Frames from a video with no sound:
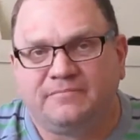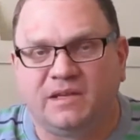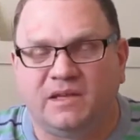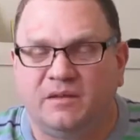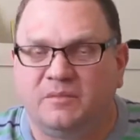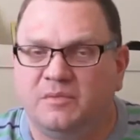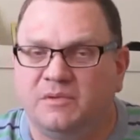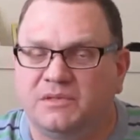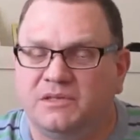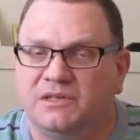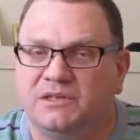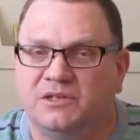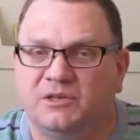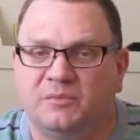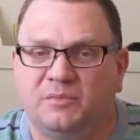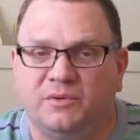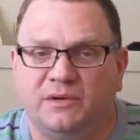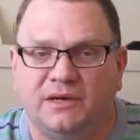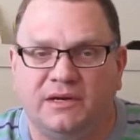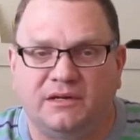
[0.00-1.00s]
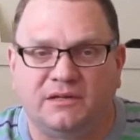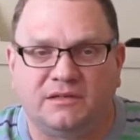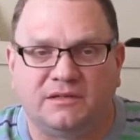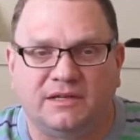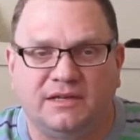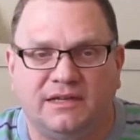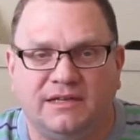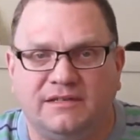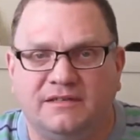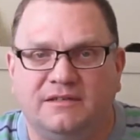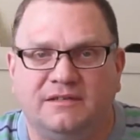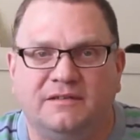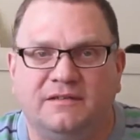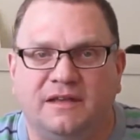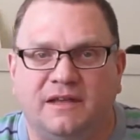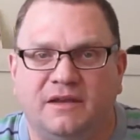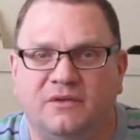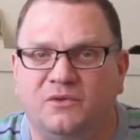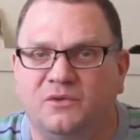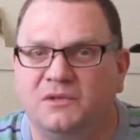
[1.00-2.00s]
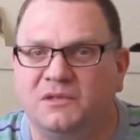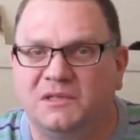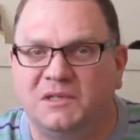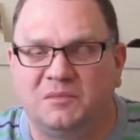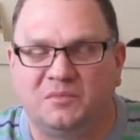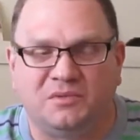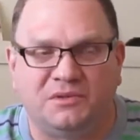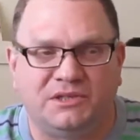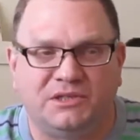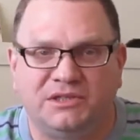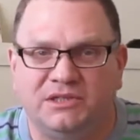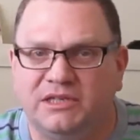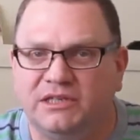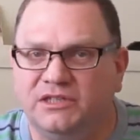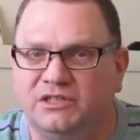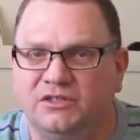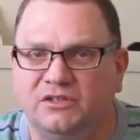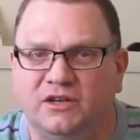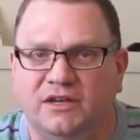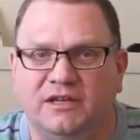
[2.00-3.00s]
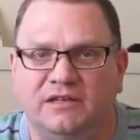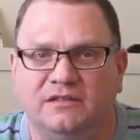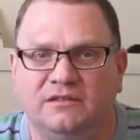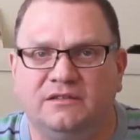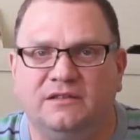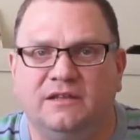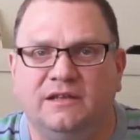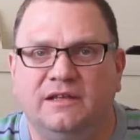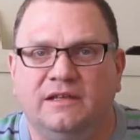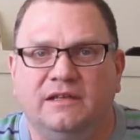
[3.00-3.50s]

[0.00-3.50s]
Keep us in your prayers, guys. I really appreciate you guys.